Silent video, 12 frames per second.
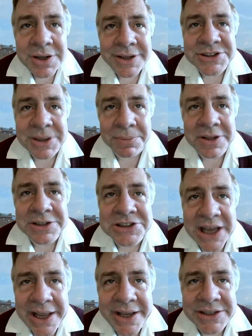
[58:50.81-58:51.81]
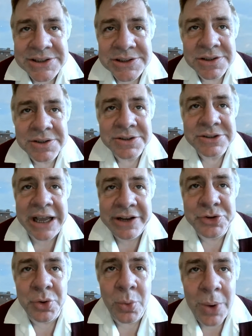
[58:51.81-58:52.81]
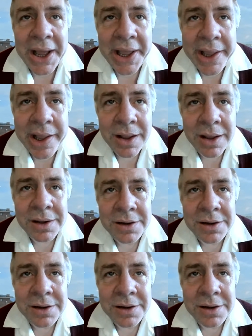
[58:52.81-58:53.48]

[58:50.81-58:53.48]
is something that takes danger away